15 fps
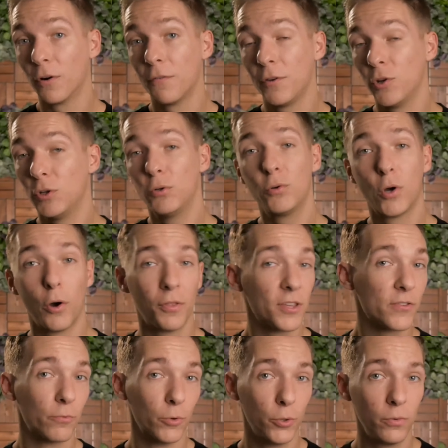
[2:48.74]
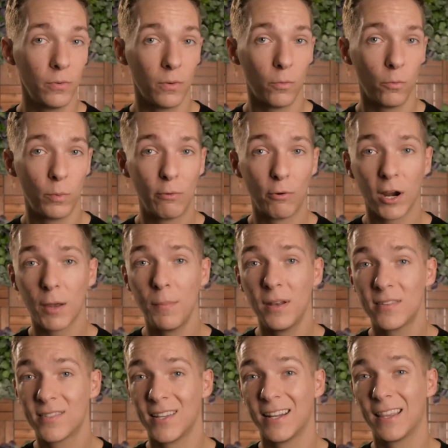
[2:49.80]
if you do go this route, we recommend
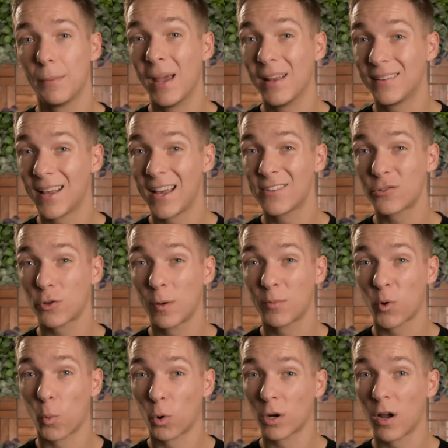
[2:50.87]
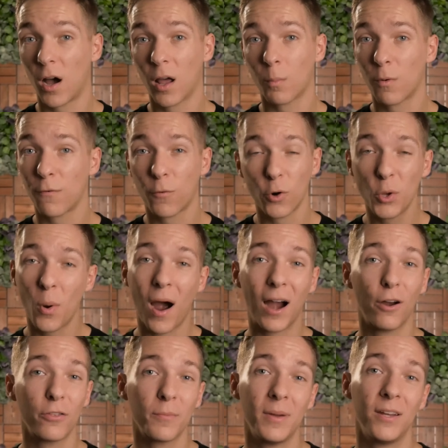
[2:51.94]
sending them a test script to work on before you
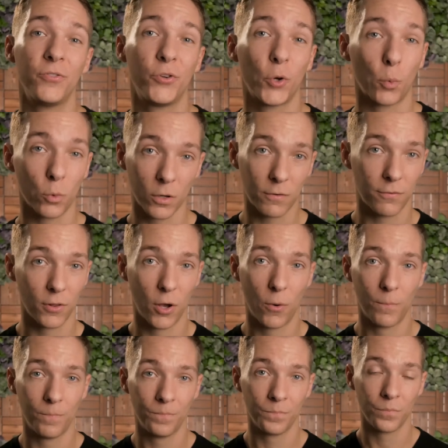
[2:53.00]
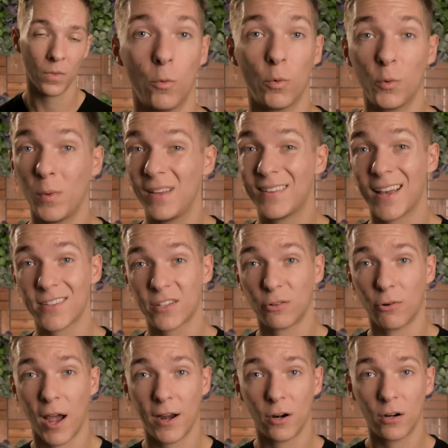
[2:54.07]
hire them into your workflow. When we test a
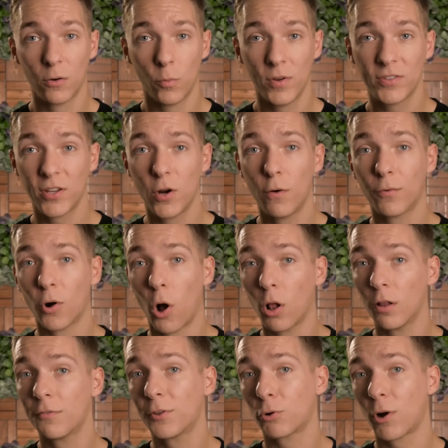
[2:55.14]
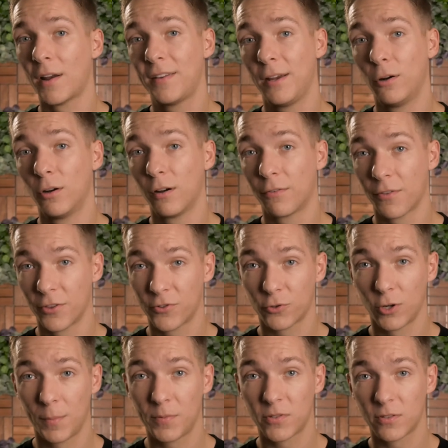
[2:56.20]
writer, we send over all of the criteria for the
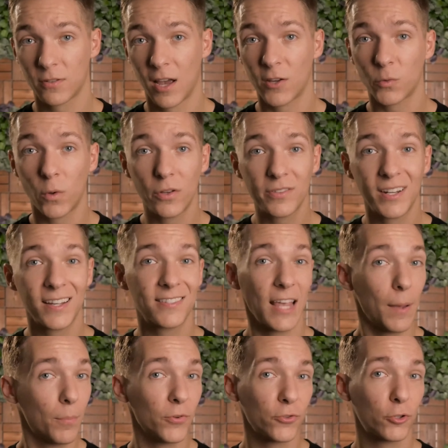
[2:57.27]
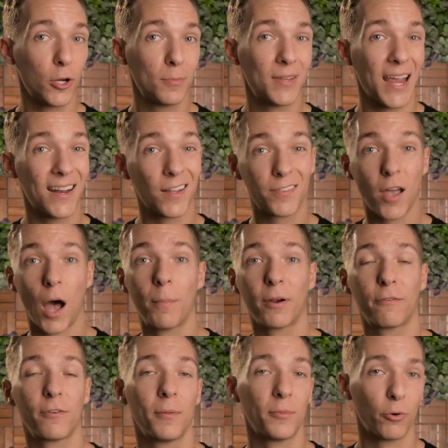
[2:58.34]
scripts, as well as an example script and a topic
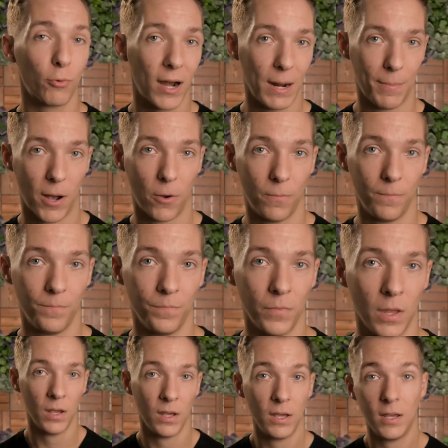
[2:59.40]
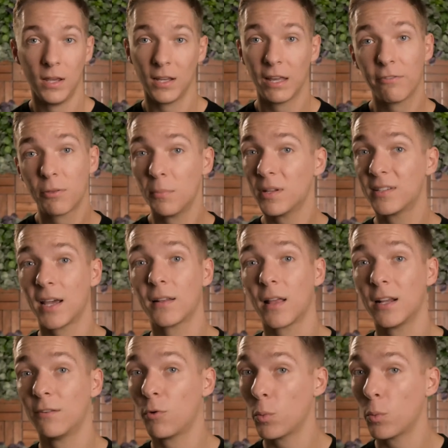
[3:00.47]
for them to write about. Give them a deadline of a